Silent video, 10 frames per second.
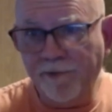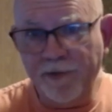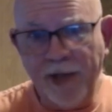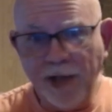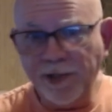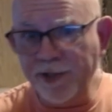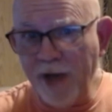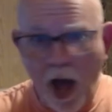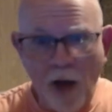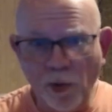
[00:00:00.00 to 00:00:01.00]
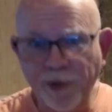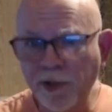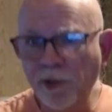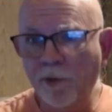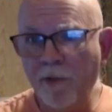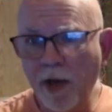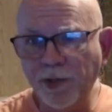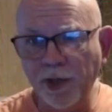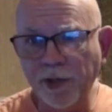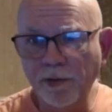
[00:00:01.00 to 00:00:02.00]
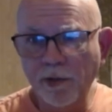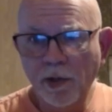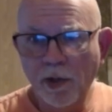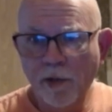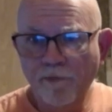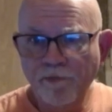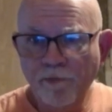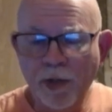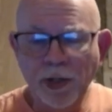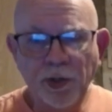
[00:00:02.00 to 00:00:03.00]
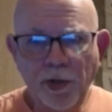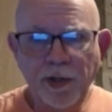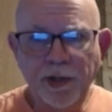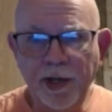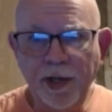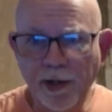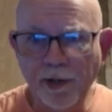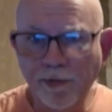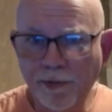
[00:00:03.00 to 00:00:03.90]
that's not within your budget, but you can give,